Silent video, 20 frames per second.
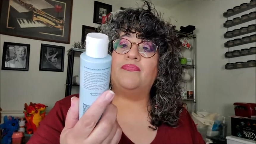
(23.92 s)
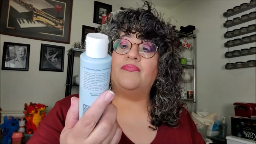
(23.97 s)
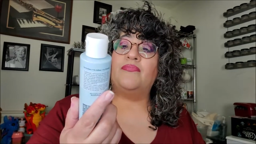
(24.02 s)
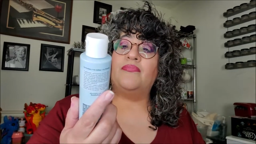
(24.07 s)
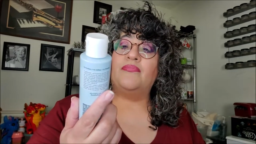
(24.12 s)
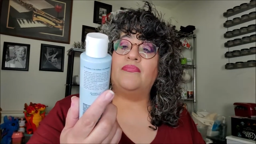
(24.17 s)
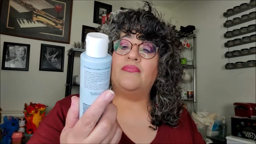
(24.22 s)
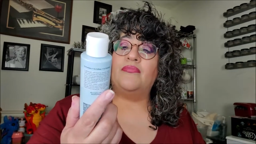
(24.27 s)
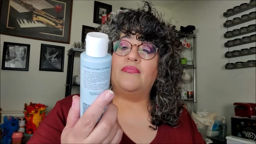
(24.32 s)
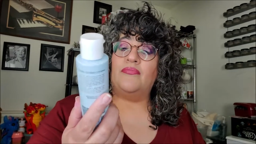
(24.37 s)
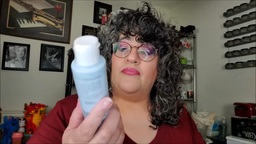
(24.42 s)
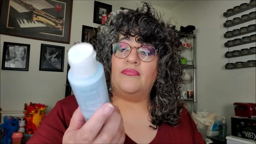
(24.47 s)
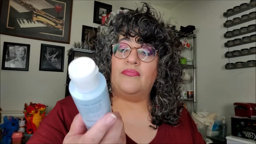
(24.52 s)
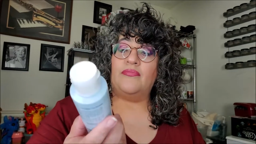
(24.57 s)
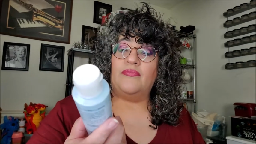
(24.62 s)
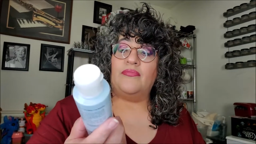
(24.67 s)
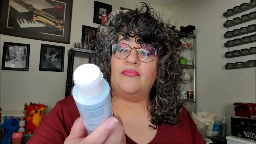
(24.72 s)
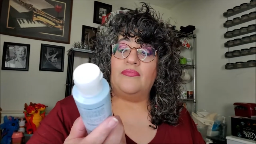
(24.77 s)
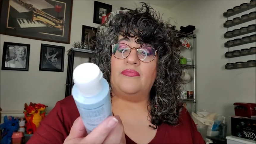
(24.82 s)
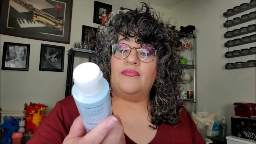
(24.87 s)

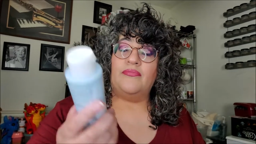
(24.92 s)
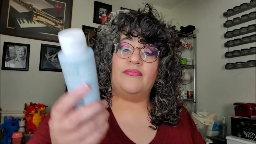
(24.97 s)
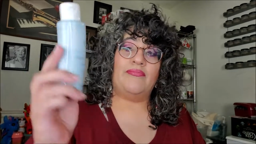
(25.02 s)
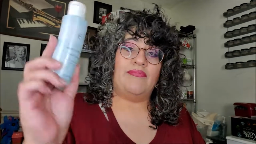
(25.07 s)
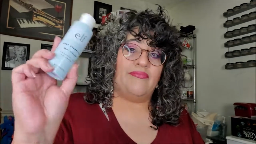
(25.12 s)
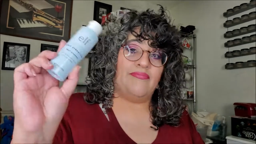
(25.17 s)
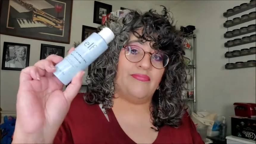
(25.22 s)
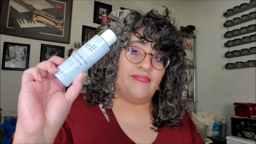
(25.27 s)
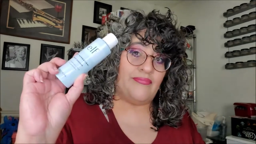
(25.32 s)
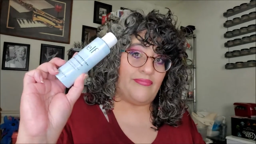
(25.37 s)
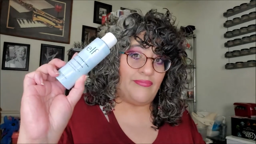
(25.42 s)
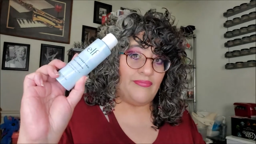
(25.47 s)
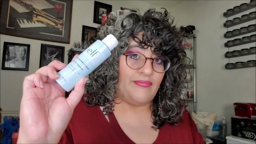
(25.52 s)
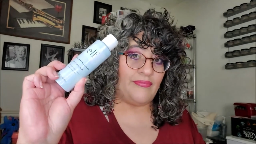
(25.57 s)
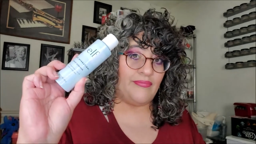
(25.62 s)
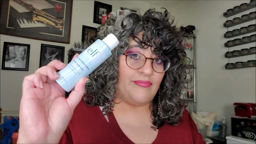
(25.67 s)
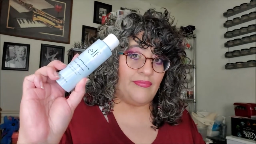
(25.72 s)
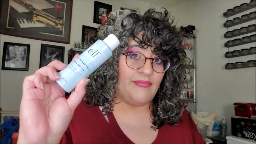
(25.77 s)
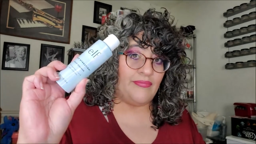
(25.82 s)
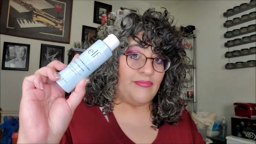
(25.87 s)

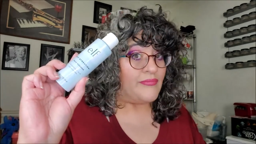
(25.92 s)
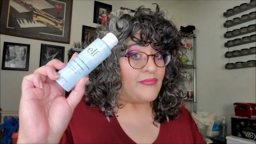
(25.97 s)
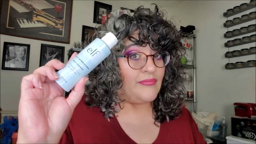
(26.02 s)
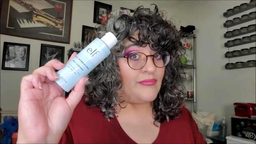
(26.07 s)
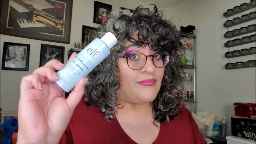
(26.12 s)
No one is speaking in this clip.